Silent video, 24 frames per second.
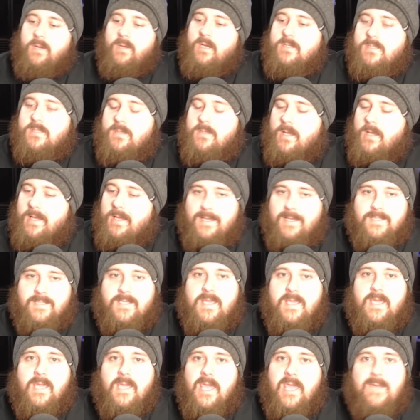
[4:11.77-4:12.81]
Because
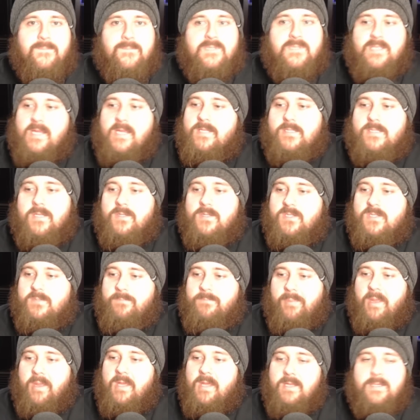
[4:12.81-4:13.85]
Izzy keeps distance,
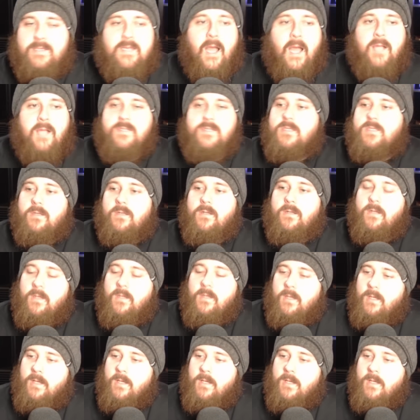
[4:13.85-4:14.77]
but he doesn't.